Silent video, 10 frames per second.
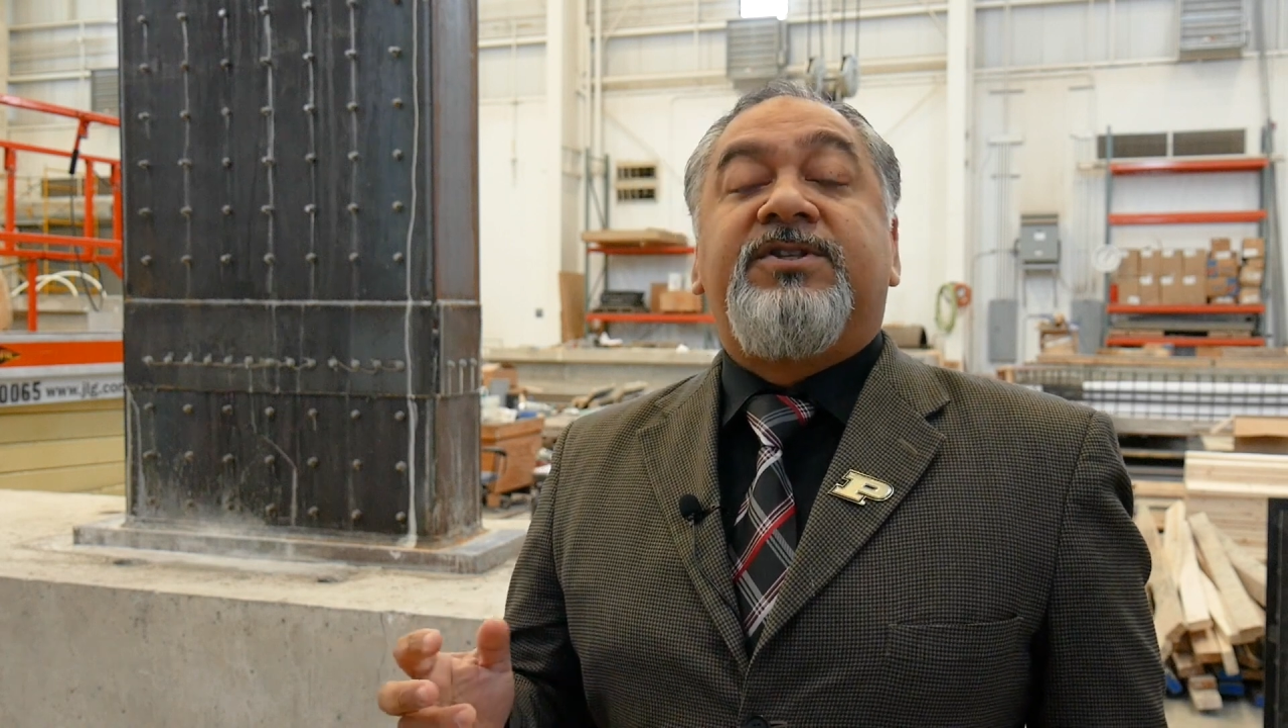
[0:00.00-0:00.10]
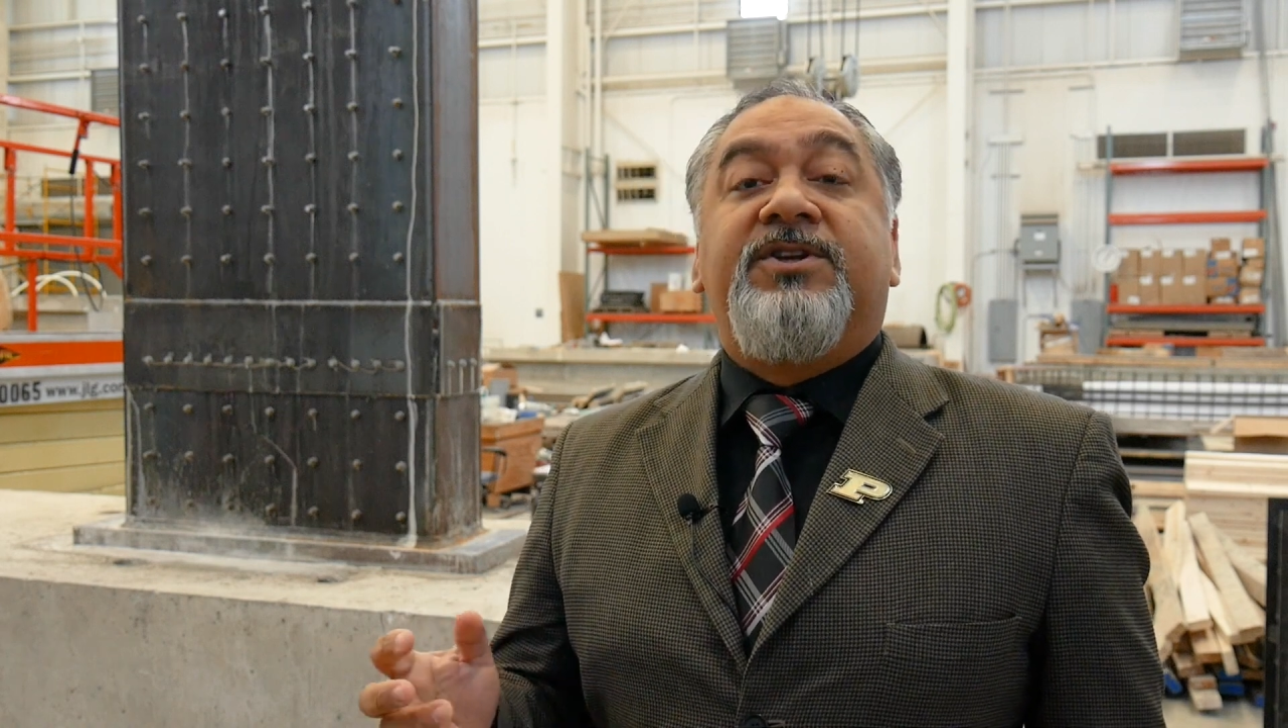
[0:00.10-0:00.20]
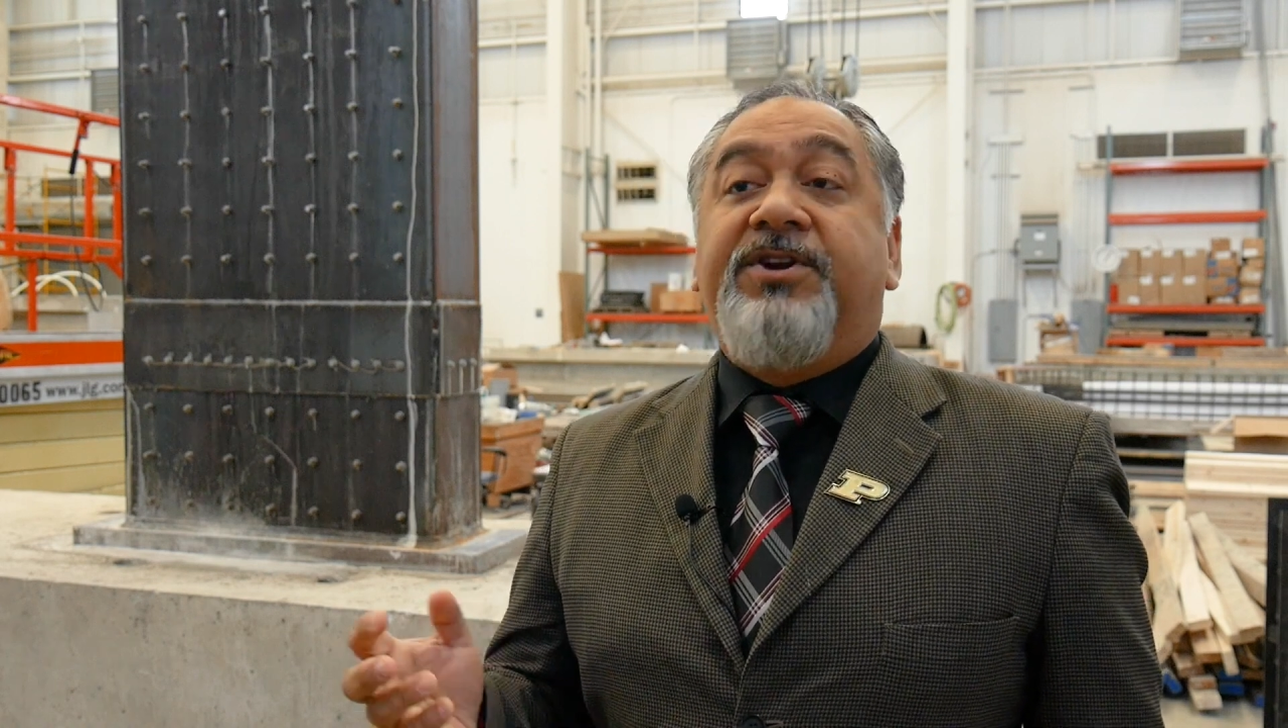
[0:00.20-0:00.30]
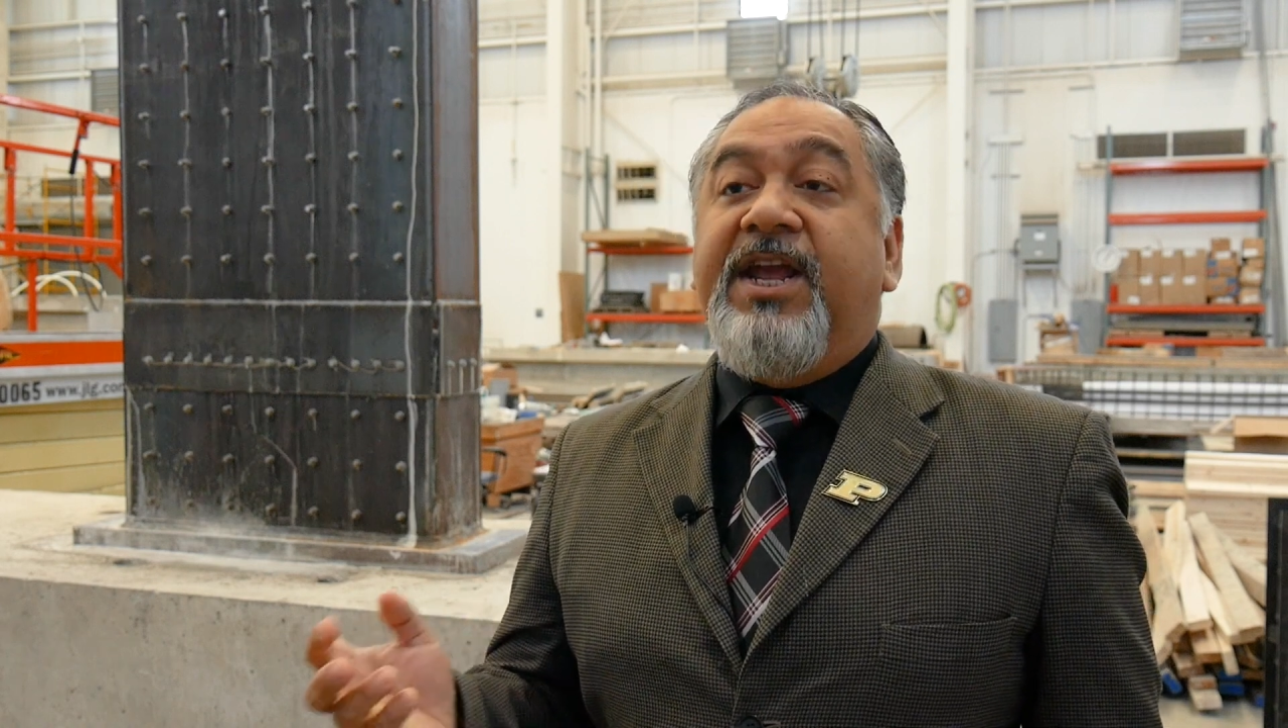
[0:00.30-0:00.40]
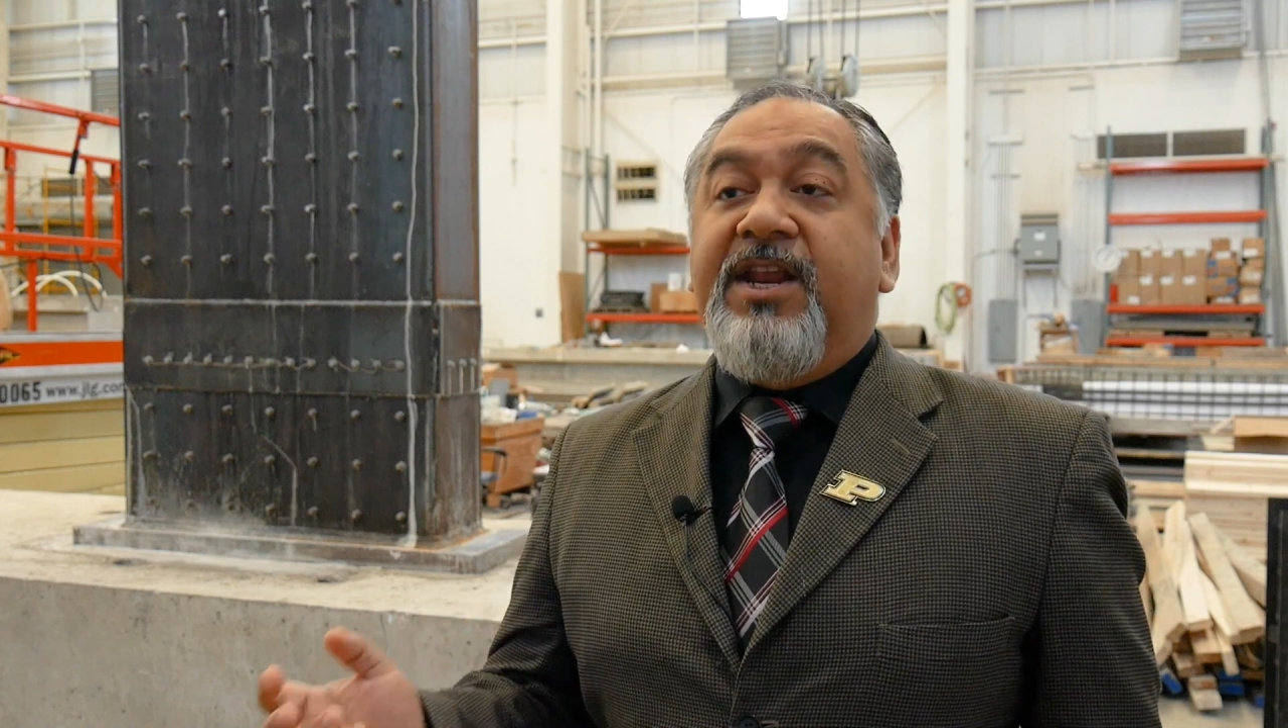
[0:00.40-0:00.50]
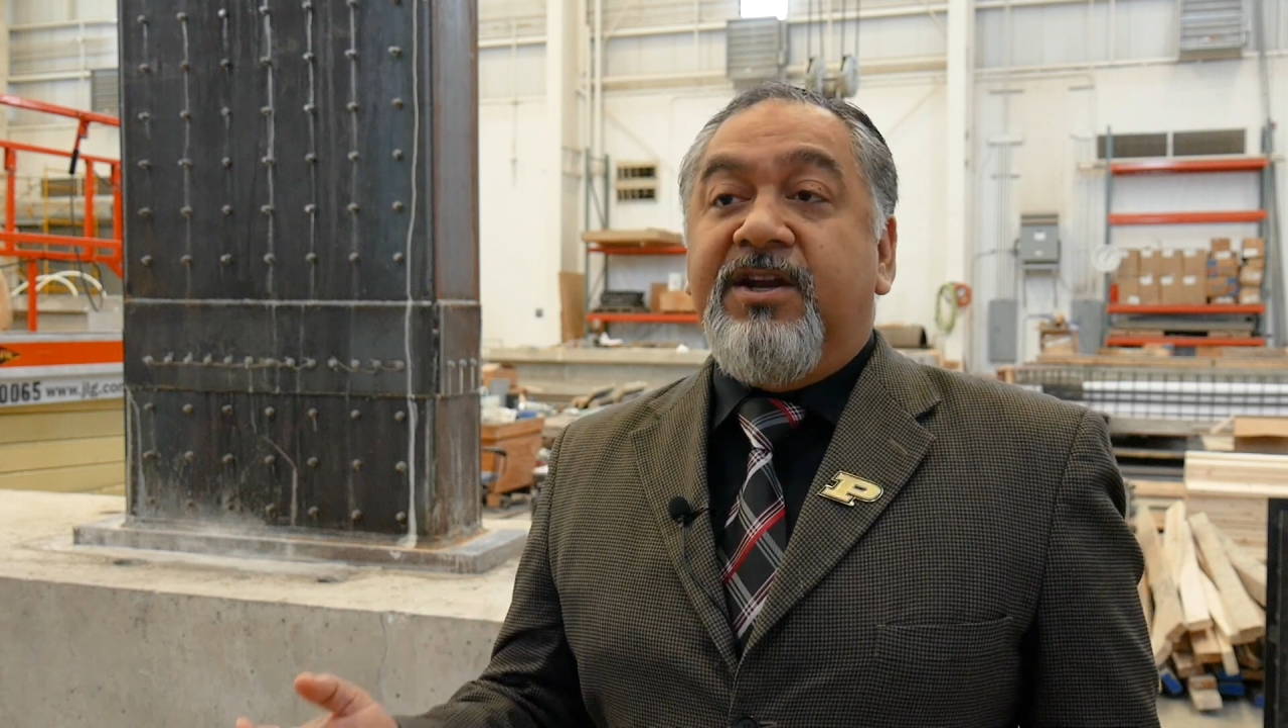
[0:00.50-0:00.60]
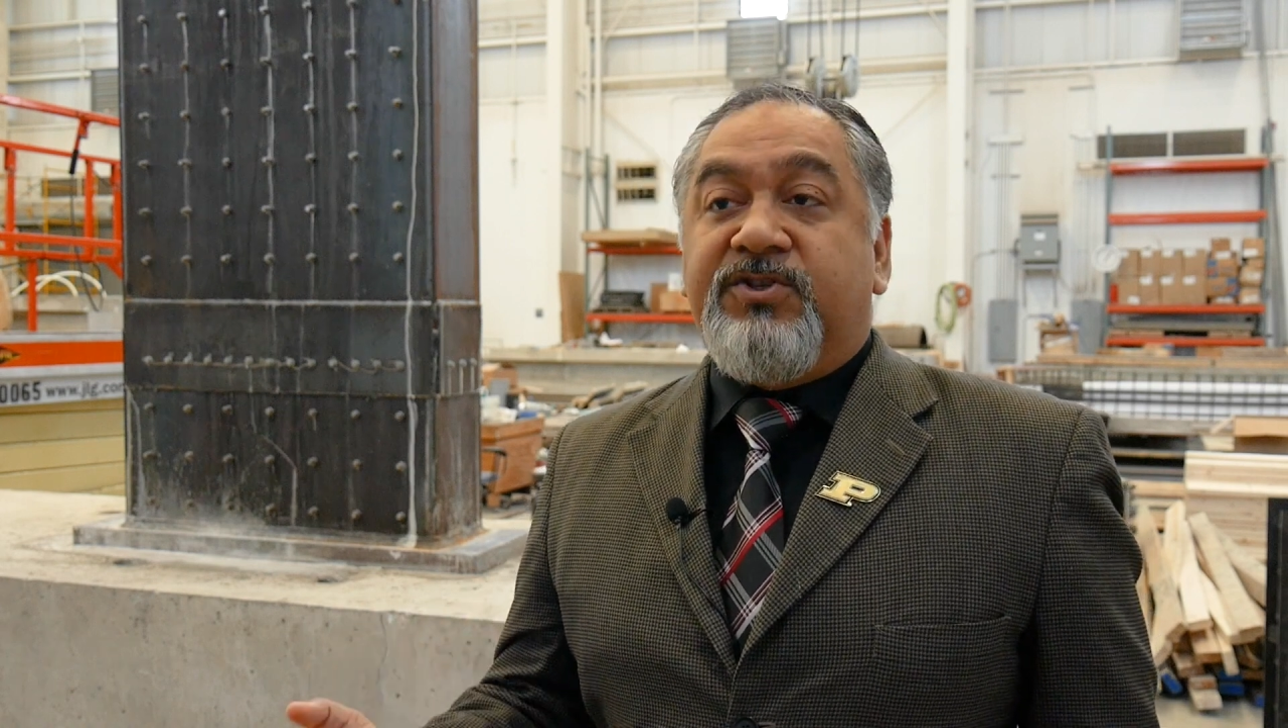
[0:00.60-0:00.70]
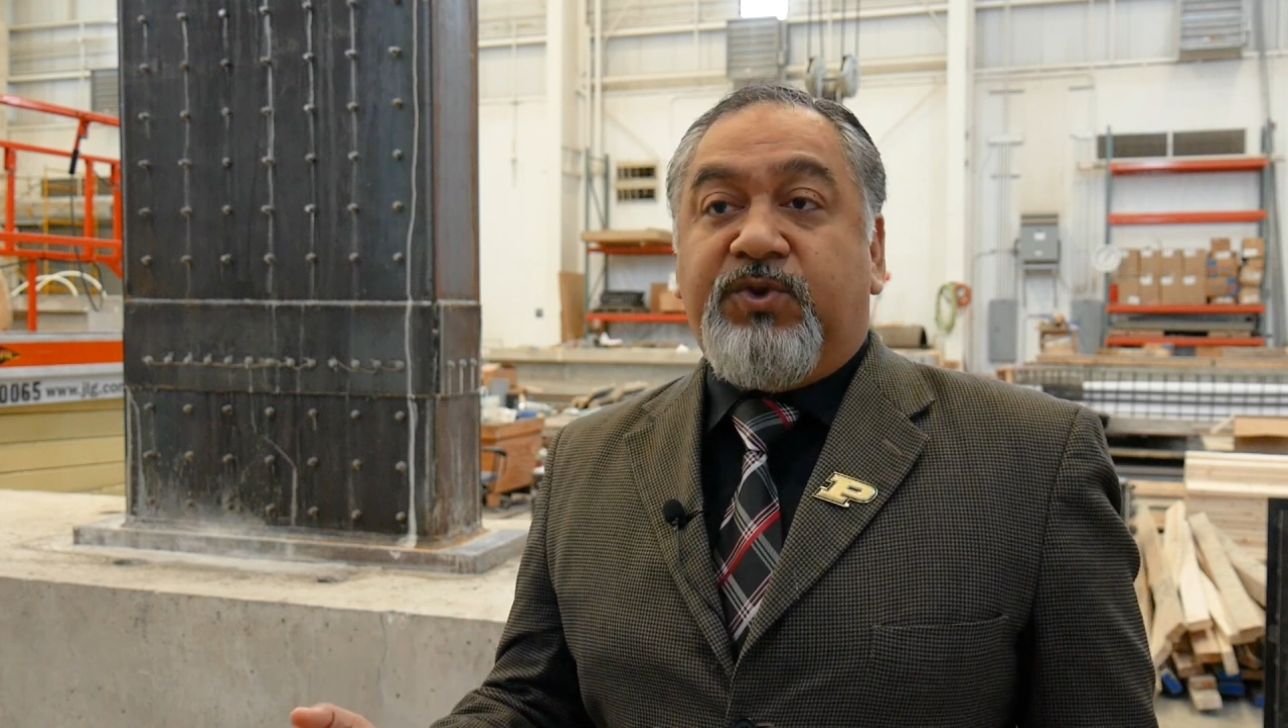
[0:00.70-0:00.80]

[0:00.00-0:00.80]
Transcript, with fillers: the Rainier